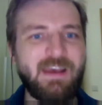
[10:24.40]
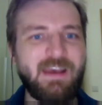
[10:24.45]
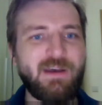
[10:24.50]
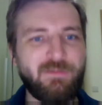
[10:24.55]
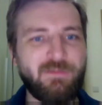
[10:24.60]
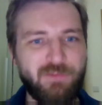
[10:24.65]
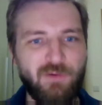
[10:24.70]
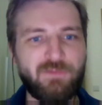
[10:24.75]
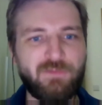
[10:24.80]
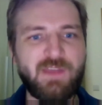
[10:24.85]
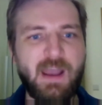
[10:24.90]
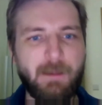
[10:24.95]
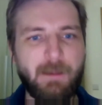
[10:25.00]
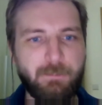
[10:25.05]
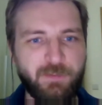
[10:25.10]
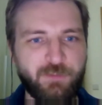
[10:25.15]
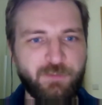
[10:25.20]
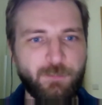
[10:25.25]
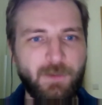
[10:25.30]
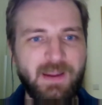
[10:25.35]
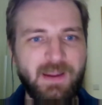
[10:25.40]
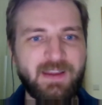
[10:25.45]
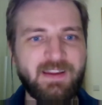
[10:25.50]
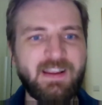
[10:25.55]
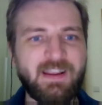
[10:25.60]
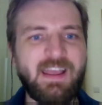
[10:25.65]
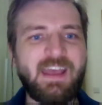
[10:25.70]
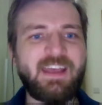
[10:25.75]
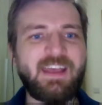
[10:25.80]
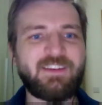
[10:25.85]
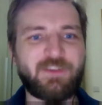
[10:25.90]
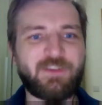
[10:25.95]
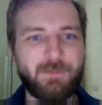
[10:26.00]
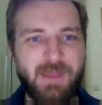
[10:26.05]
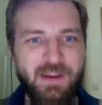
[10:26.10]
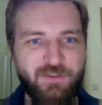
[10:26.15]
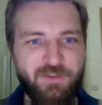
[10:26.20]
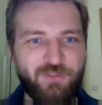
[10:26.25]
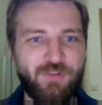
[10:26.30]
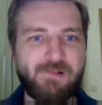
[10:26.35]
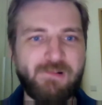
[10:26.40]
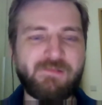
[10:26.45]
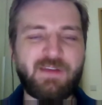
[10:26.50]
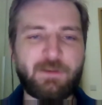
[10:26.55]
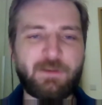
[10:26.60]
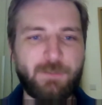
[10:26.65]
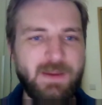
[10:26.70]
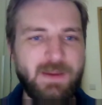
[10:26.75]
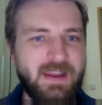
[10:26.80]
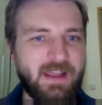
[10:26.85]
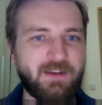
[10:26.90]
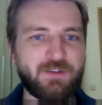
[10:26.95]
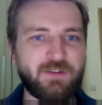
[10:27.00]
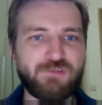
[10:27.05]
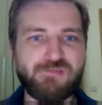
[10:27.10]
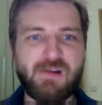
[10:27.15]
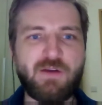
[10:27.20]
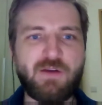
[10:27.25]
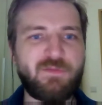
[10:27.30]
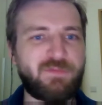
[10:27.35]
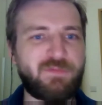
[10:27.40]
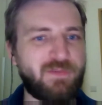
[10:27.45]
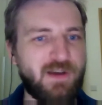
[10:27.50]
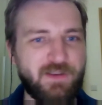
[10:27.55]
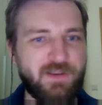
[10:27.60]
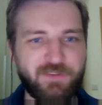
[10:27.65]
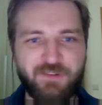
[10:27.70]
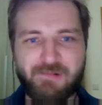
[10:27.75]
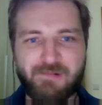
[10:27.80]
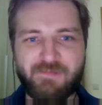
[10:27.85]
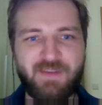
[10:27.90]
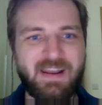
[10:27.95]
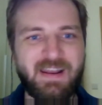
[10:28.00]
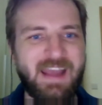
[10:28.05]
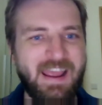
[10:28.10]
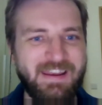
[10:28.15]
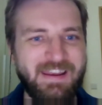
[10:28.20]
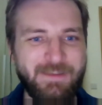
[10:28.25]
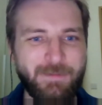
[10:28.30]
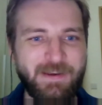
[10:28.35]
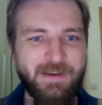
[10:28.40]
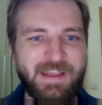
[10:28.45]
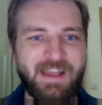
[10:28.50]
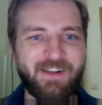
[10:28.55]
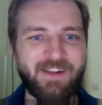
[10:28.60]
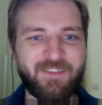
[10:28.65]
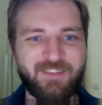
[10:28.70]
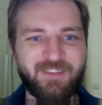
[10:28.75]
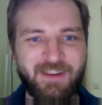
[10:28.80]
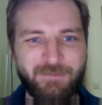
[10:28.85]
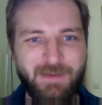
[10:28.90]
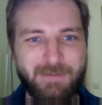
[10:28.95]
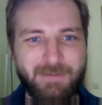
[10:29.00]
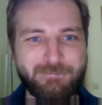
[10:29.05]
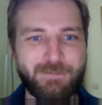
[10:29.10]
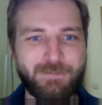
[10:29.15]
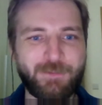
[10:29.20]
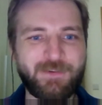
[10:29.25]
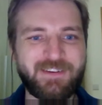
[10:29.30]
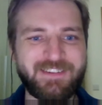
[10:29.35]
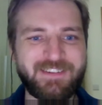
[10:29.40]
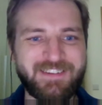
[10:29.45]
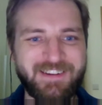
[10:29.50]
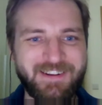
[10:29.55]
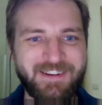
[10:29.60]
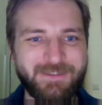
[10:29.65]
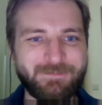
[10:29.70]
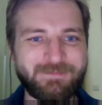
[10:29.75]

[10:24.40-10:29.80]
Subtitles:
for the upswing to make sure that we can grow faster than anybody else at that point in time.